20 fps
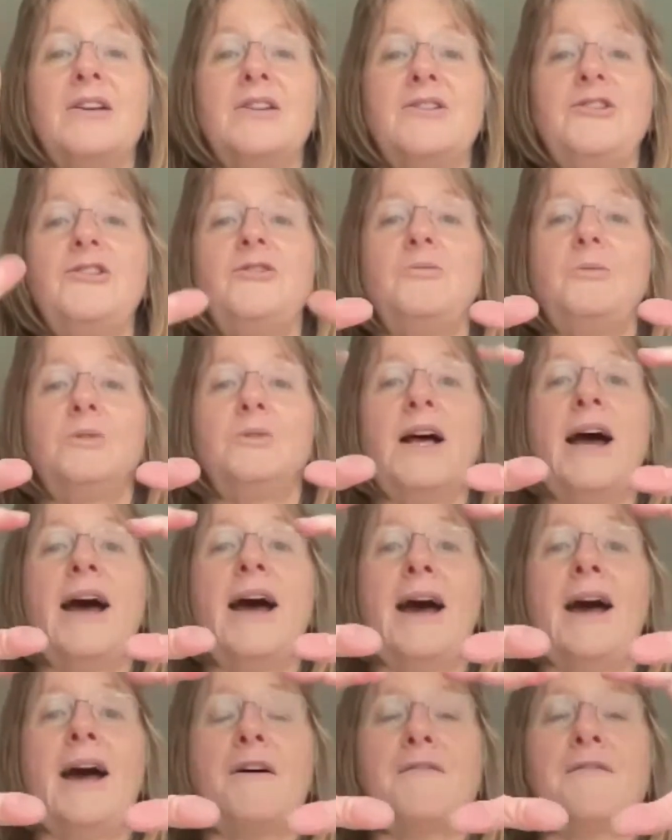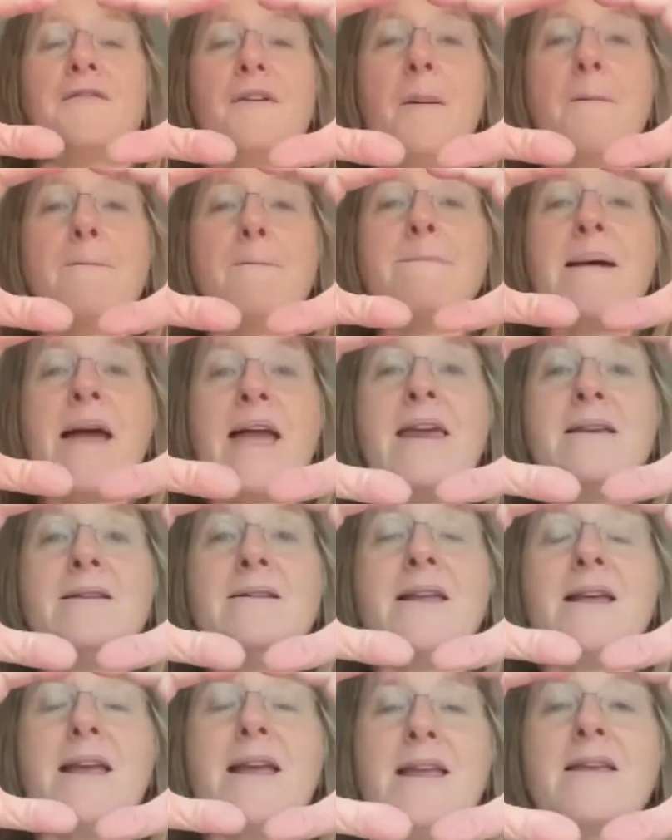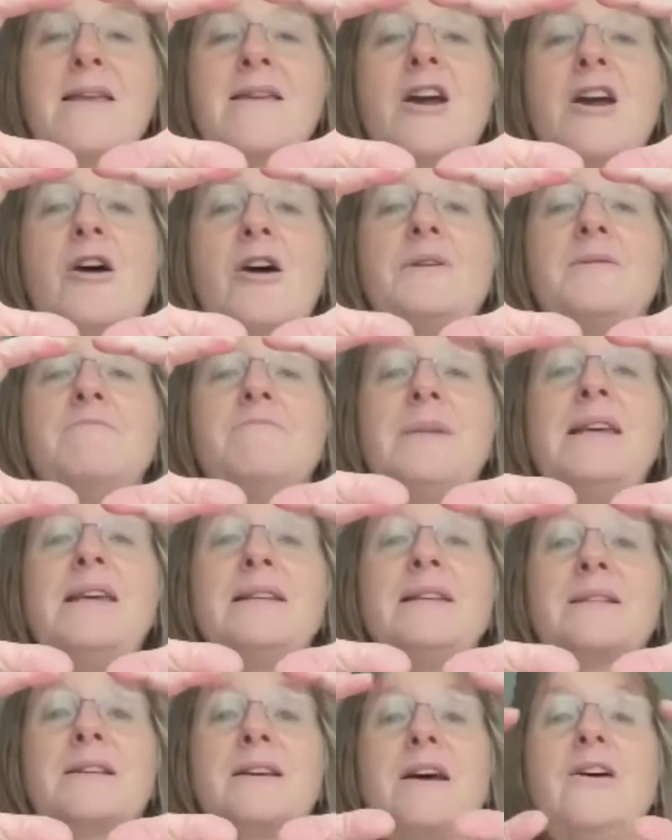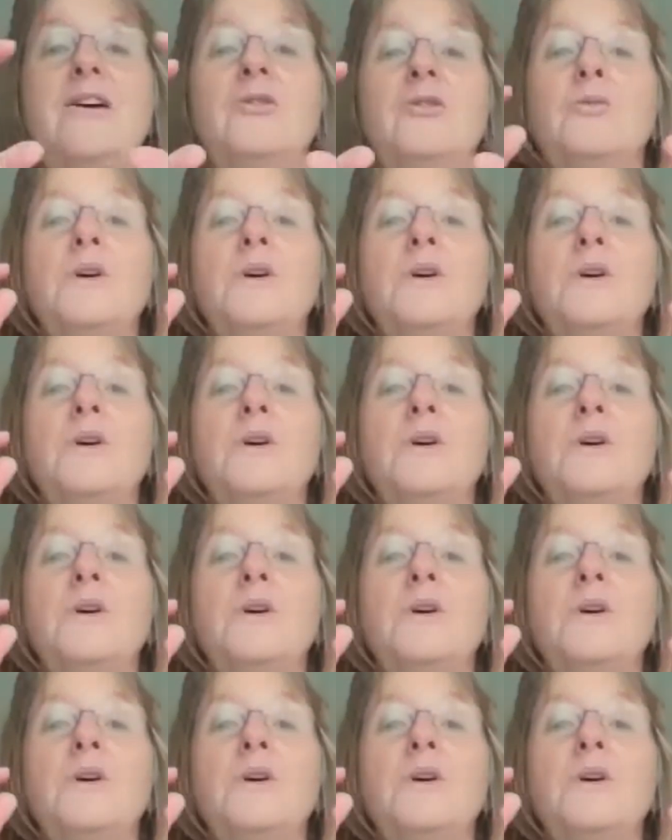you will have a main incoming meter,